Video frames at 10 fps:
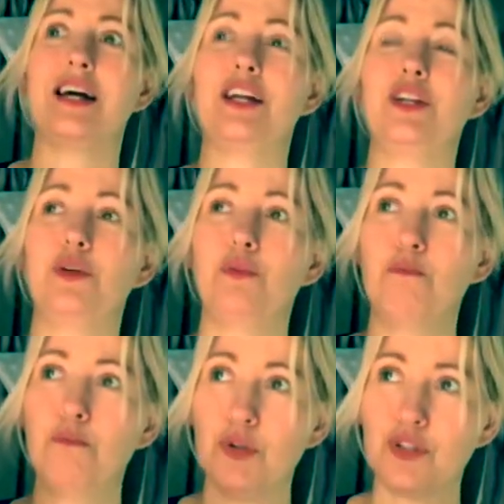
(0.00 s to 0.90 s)
and you
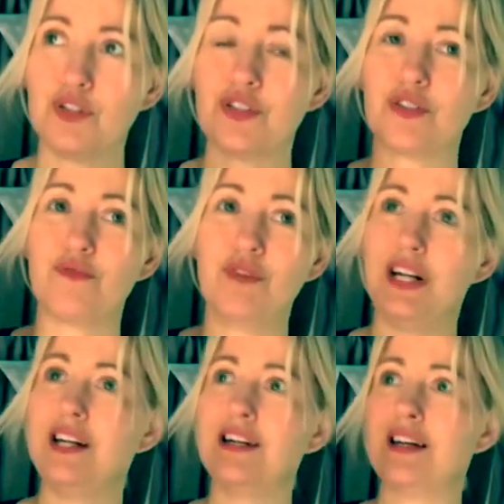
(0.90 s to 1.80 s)
must
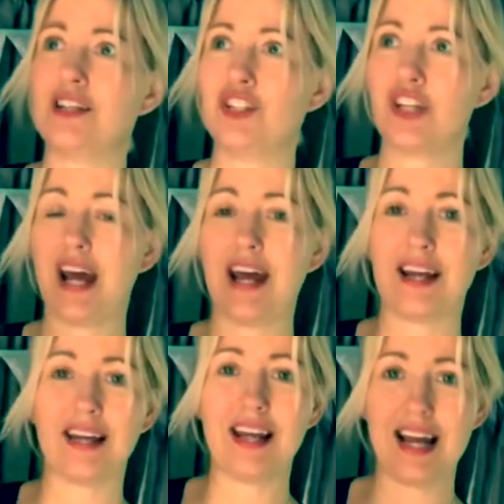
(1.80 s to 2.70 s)
read and check
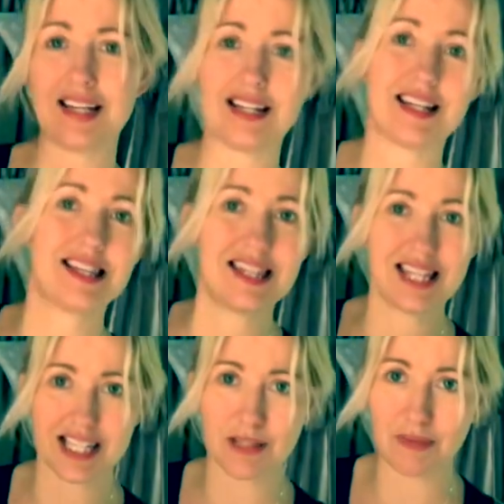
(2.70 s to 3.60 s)
and edit
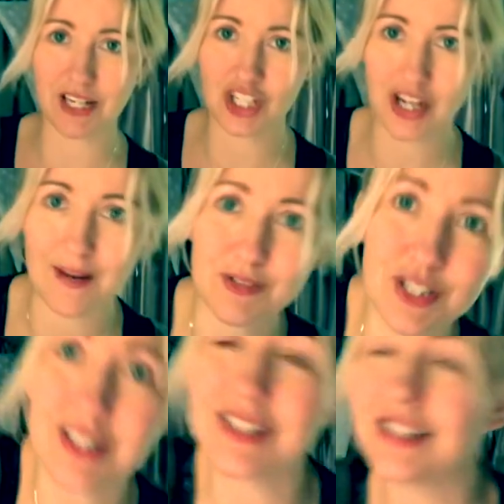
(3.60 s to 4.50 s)
this many
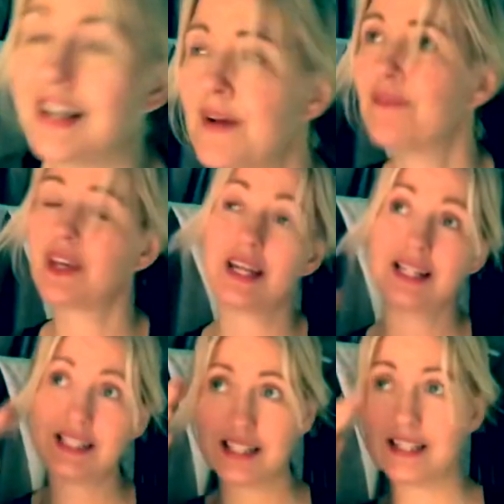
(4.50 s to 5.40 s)
chapters. And I
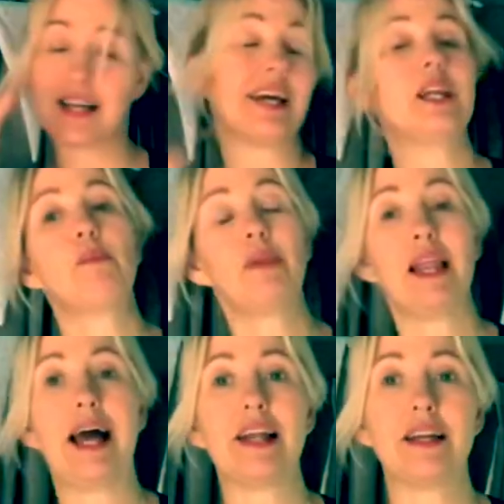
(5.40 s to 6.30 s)
did that in a
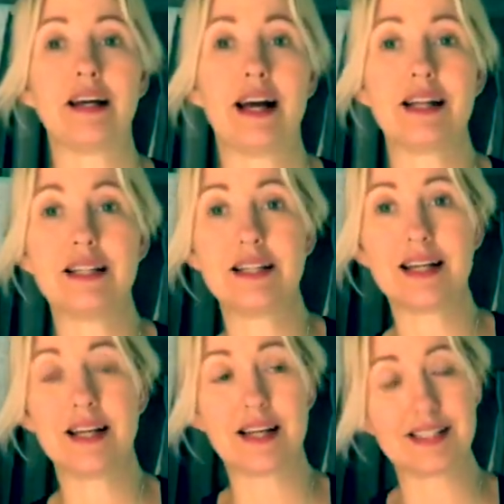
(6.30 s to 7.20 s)
plan. I
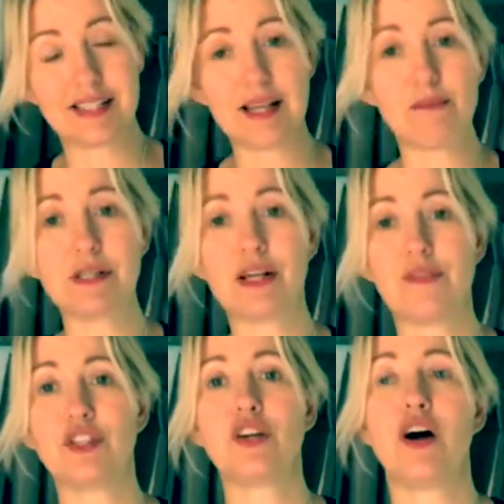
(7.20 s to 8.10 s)
set myself
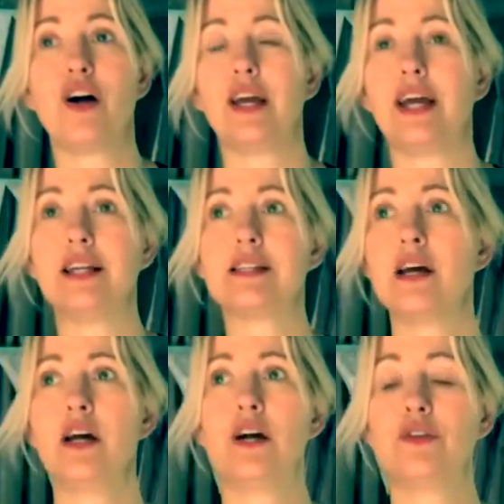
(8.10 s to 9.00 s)
a target,
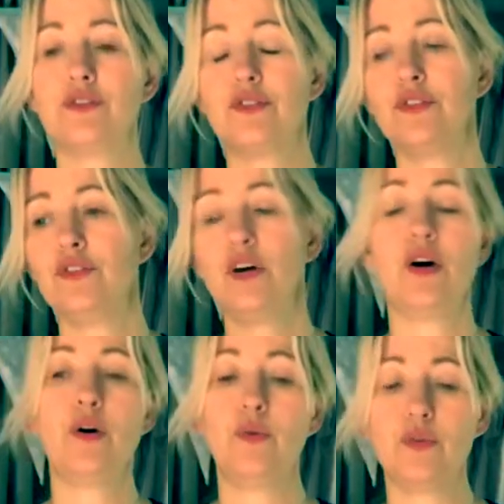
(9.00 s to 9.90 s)
and under
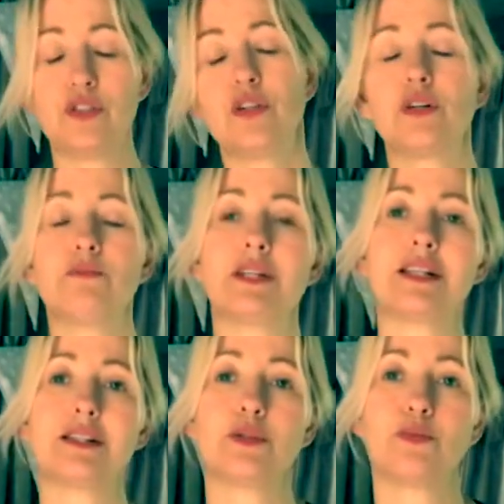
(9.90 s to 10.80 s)
no
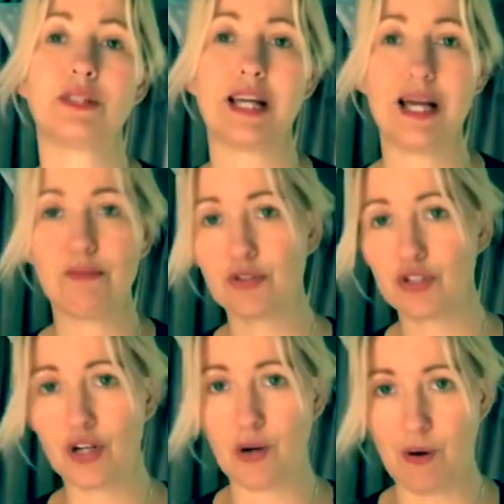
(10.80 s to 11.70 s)
circumstances was I able to
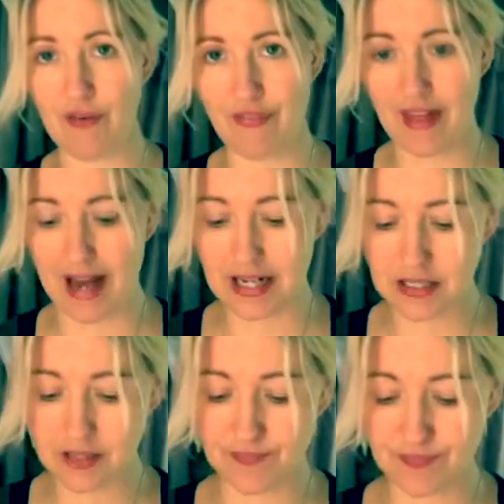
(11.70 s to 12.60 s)
go off that.